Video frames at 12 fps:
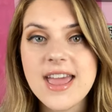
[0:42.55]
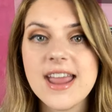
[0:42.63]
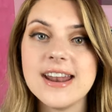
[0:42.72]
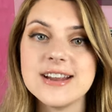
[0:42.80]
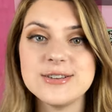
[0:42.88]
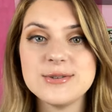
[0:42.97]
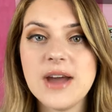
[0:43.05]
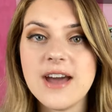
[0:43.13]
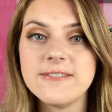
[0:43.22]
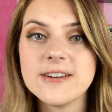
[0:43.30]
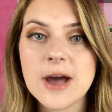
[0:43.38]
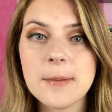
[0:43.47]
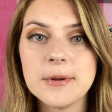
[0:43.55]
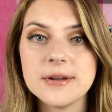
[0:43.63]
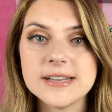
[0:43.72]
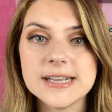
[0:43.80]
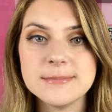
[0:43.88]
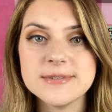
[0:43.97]
and I do have a couple
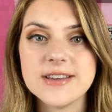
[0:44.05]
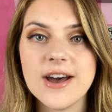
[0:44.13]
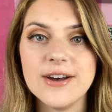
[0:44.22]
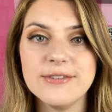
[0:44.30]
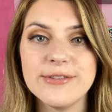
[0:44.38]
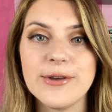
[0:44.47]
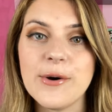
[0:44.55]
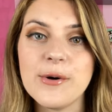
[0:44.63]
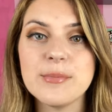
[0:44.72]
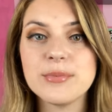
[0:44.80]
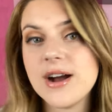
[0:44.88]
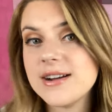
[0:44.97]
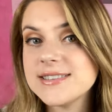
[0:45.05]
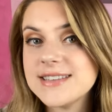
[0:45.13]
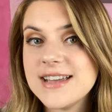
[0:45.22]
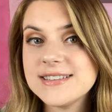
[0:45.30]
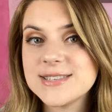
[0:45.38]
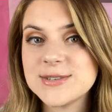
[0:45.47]
clips of the whole
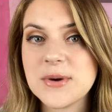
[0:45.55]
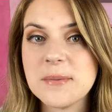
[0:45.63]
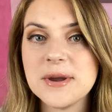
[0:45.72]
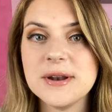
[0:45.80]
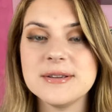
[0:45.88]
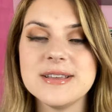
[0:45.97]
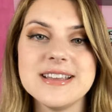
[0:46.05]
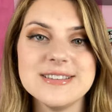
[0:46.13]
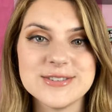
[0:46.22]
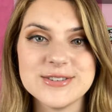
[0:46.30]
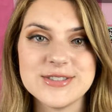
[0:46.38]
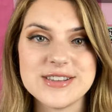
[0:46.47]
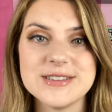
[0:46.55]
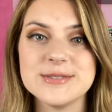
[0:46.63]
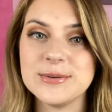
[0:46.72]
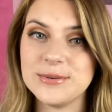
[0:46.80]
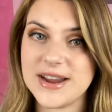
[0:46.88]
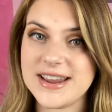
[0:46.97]
process so I'm gonna insert
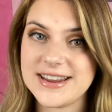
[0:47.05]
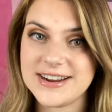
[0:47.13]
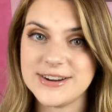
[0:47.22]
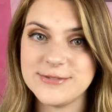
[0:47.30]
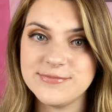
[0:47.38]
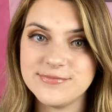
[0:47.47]
these right here.